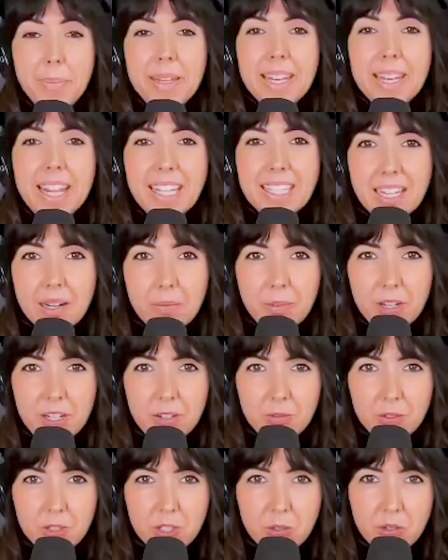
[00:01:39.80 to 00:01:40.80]
next time we
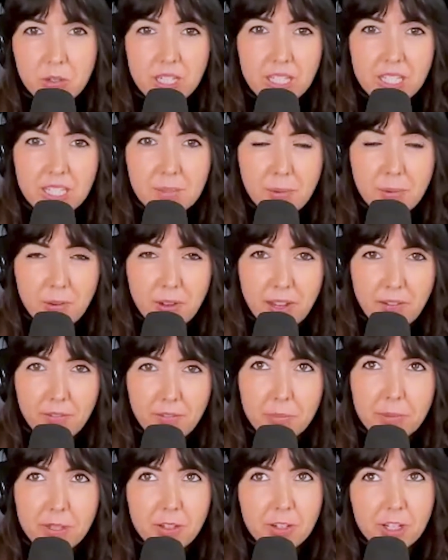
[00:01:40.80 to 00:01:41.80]
don't do it in the smoking
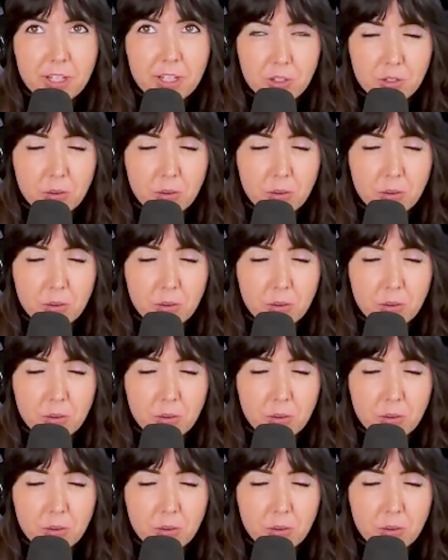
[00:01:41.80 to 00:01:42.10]
room and you can do